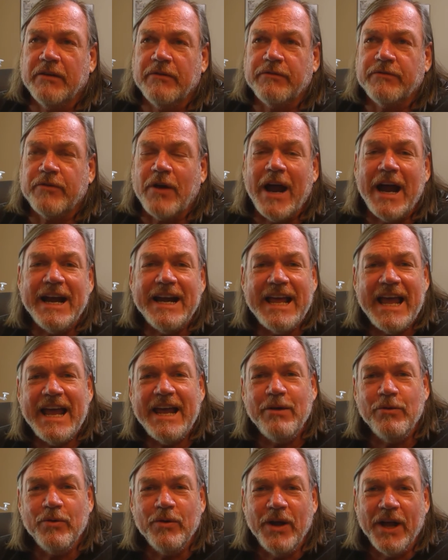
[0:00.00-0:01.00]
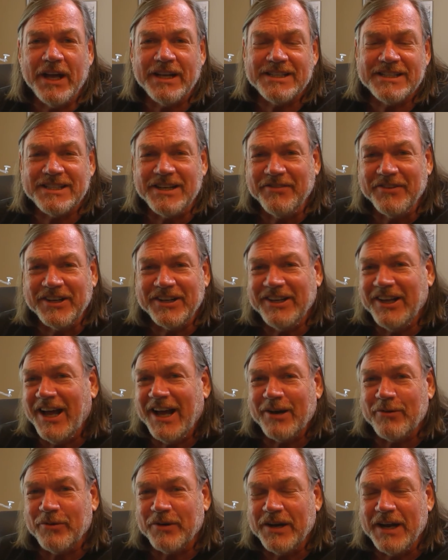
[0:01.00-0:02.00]
Friday at 7
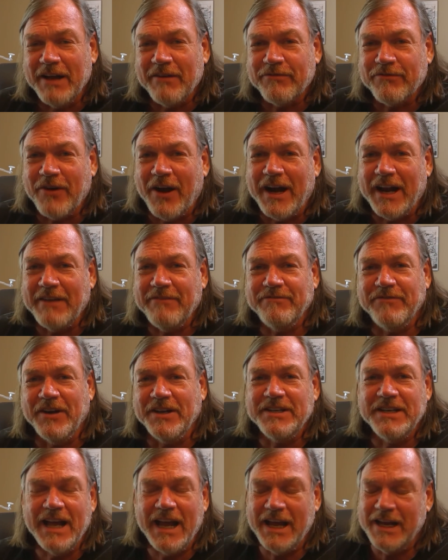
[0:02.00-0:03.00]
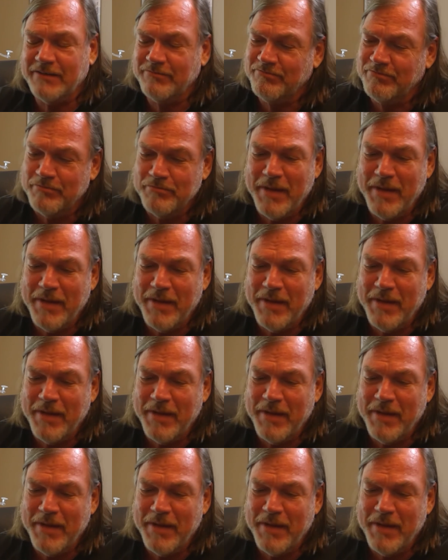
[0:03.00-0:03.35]
o'clock, we're going to have Friday Fun Night.